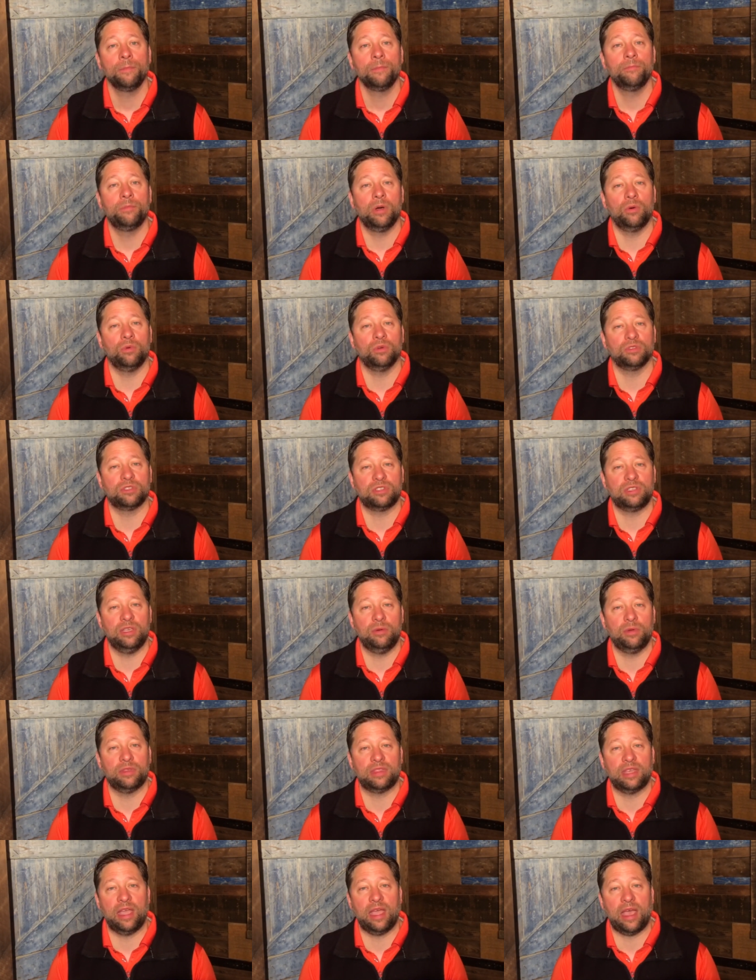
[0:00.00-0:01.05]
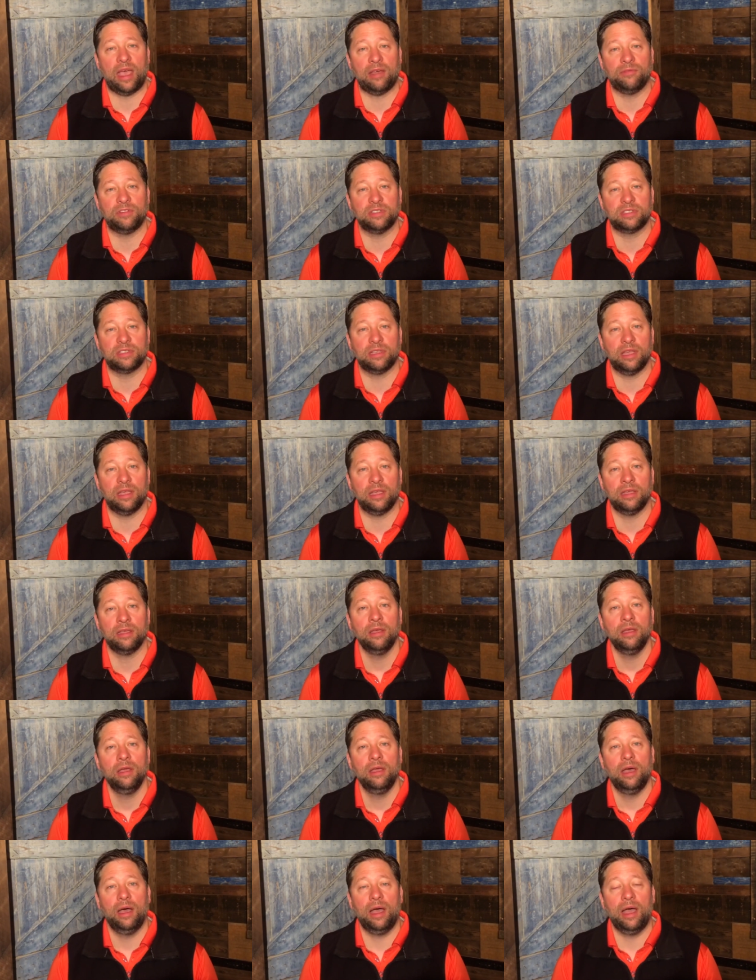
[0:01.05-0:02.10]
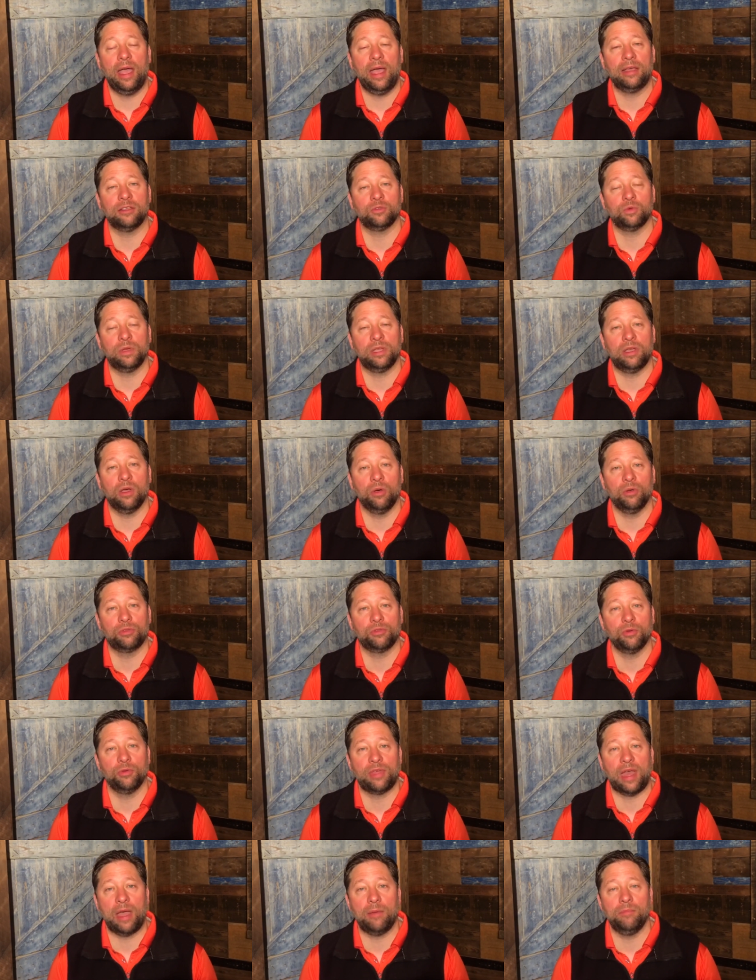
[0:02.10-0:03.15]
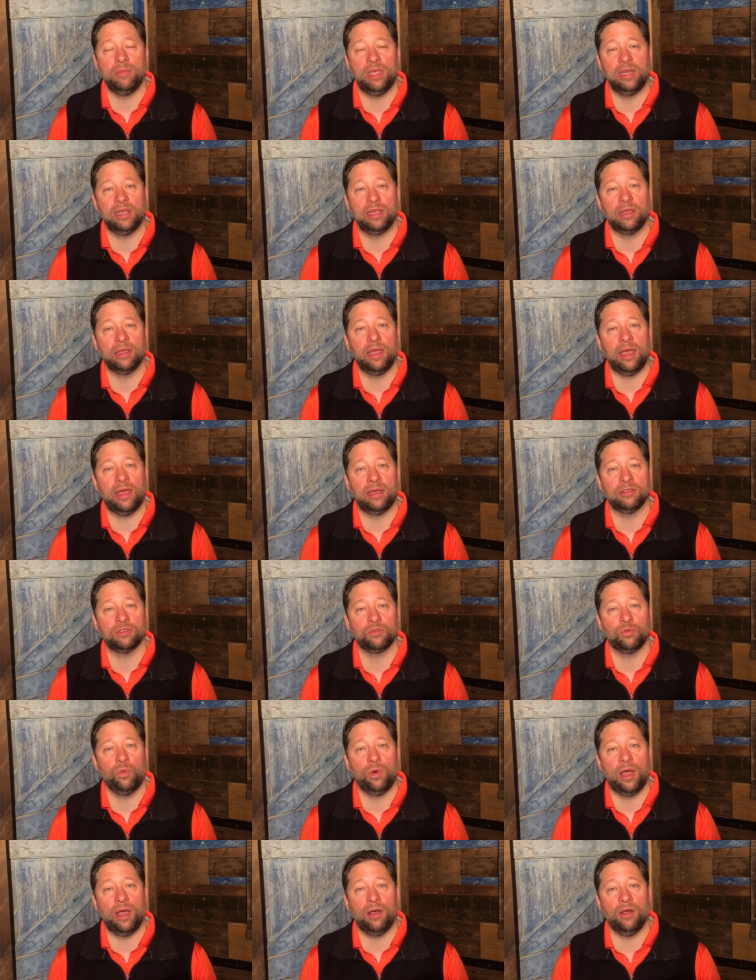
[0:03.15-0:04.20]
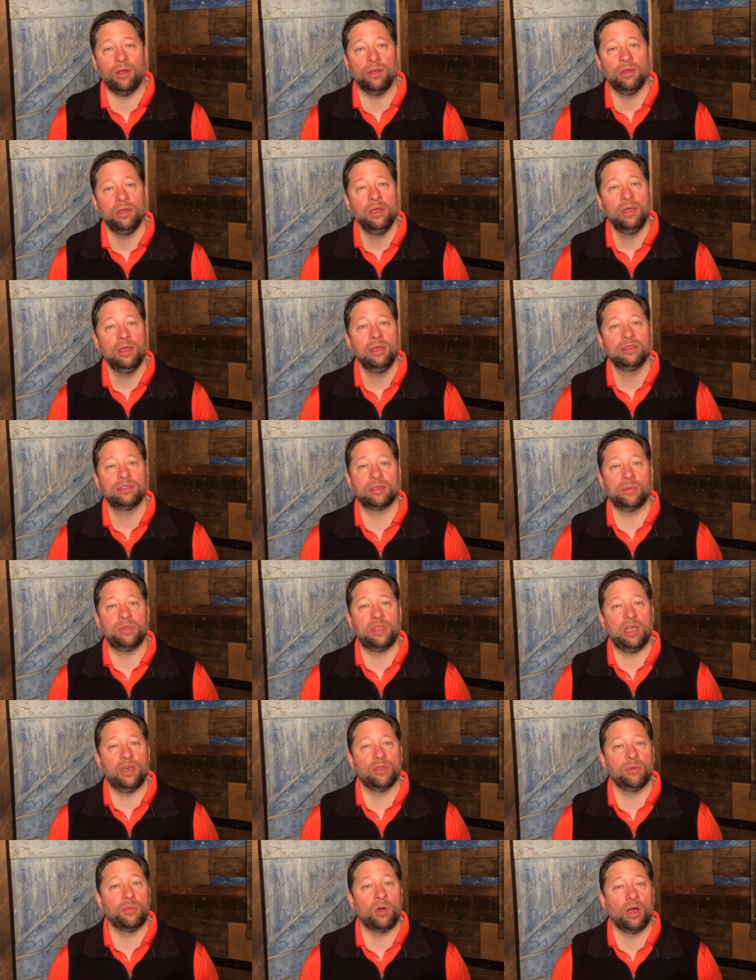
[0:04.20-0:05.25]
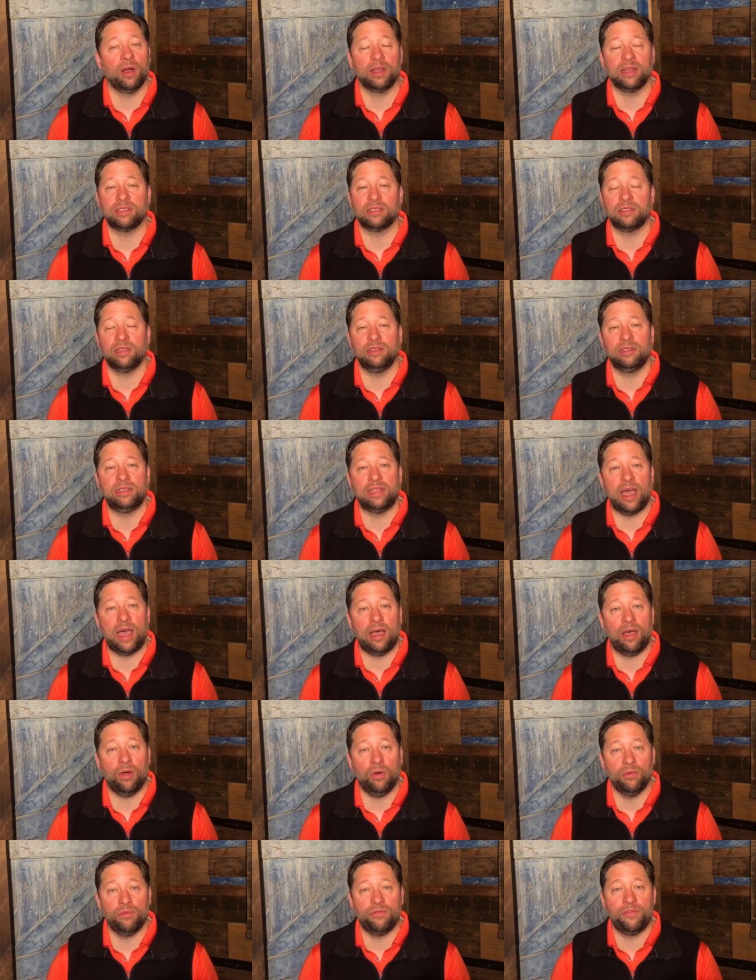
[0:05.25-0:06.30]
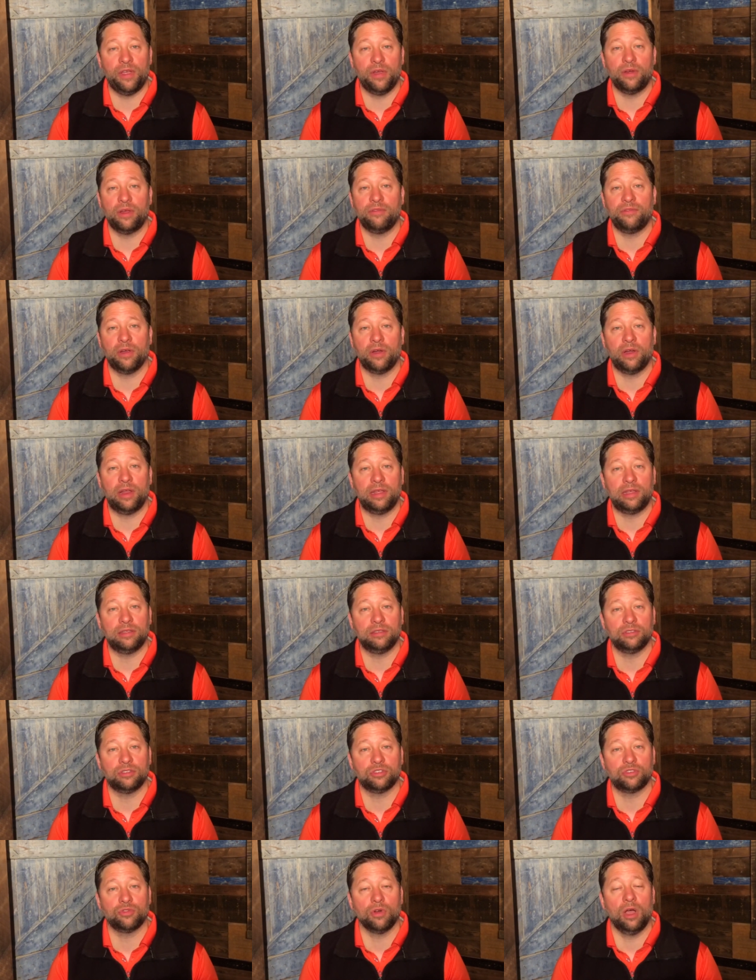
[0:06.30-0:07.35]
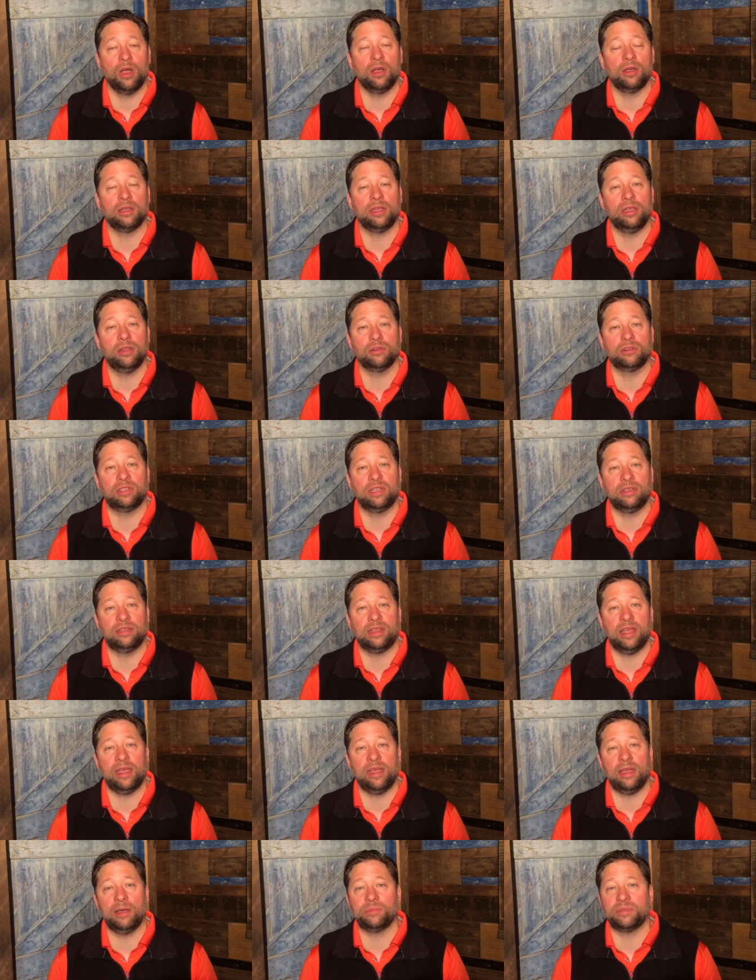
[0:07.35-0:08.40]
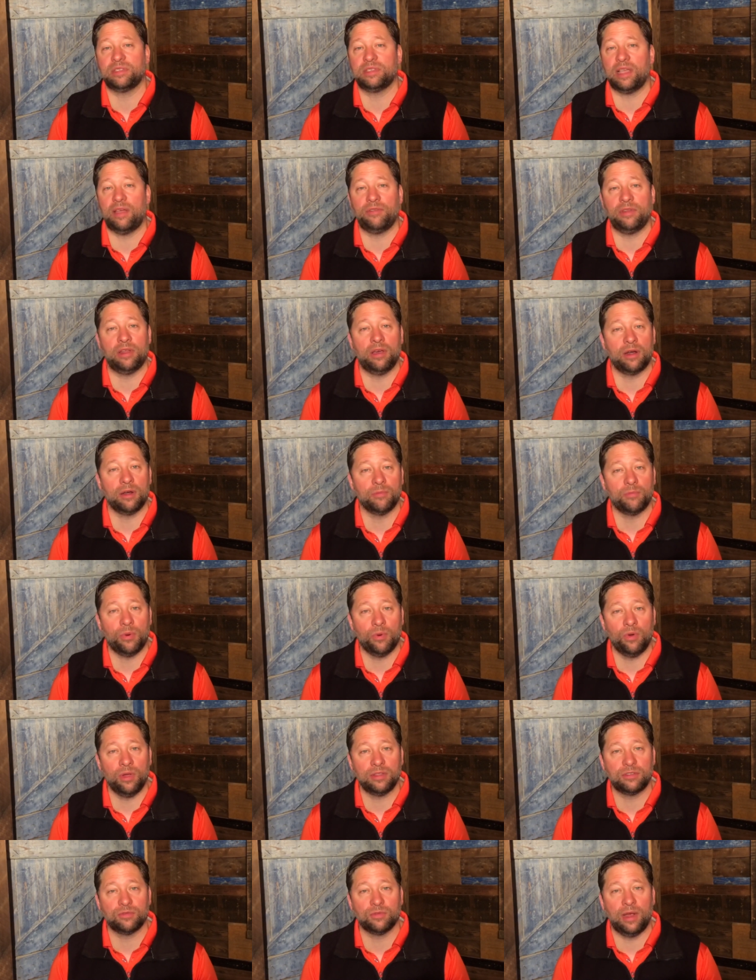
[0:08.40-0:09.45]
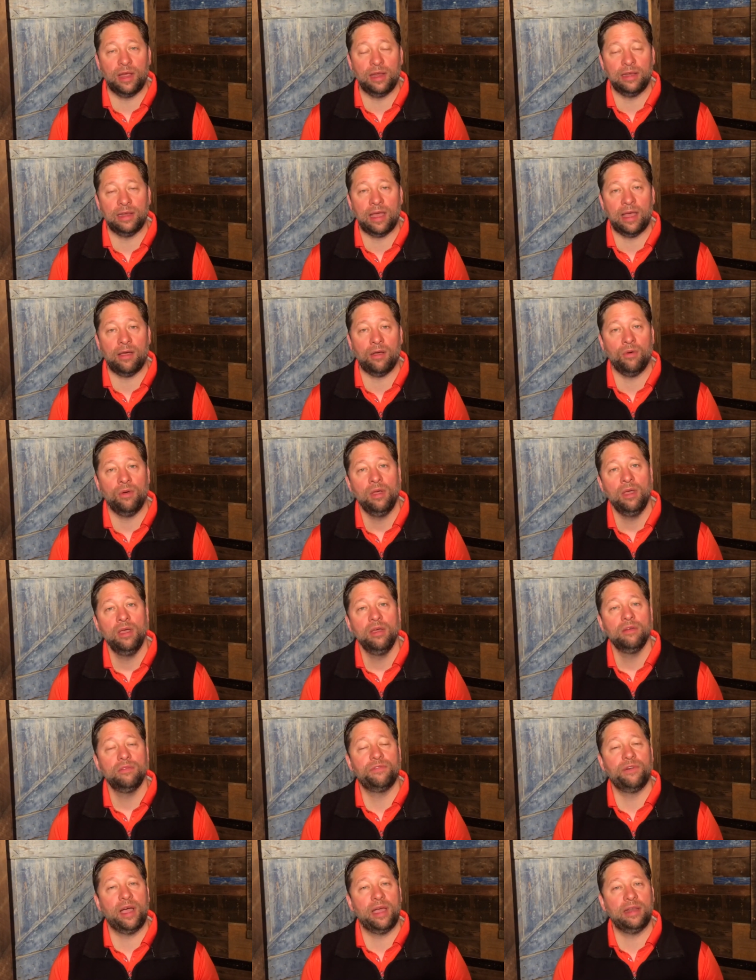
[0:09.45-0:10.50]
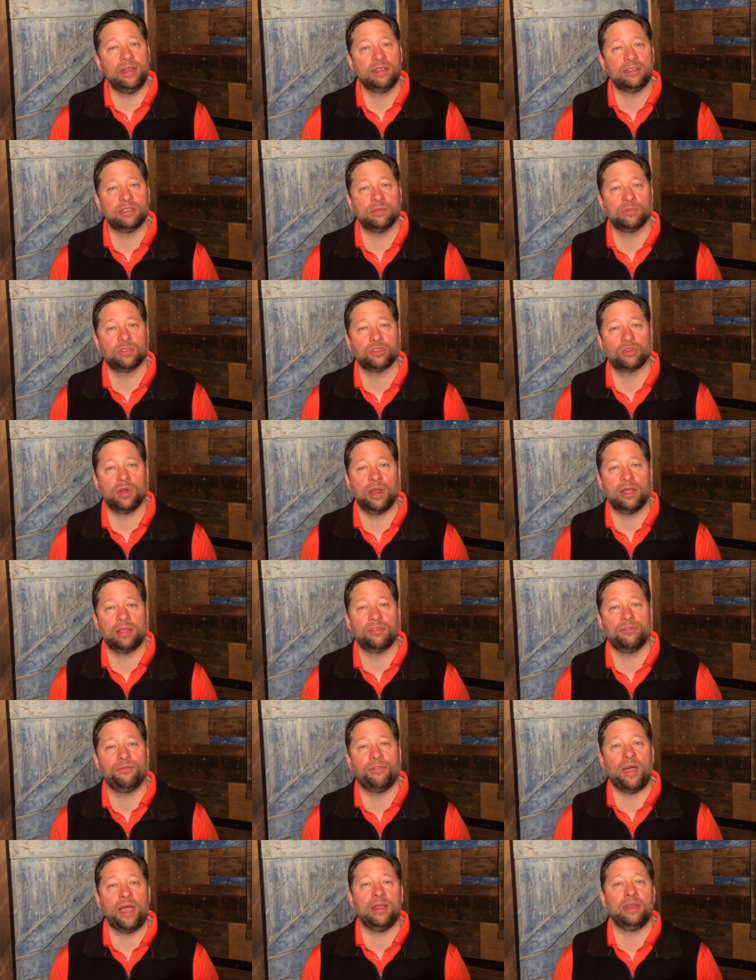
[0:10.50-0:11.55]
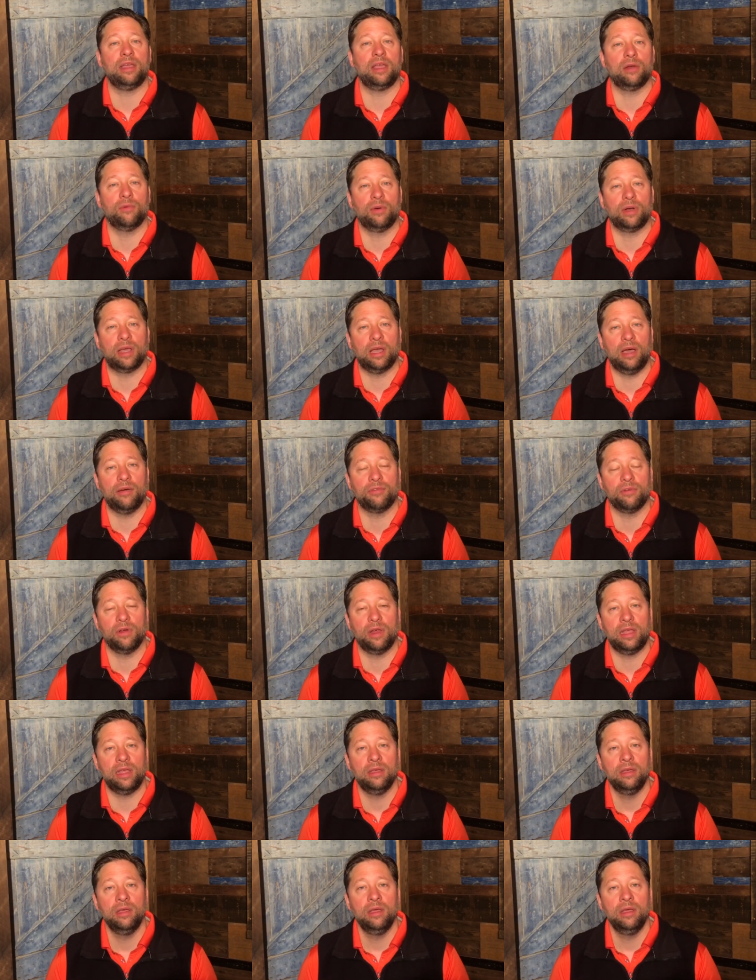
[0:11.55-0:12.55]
but we'll see what they have to say uh, as we go through that meeting as well. Some of the other markets, the Dow, very, very strong here today, up 700 points right now, finding some strength, finding a recovery,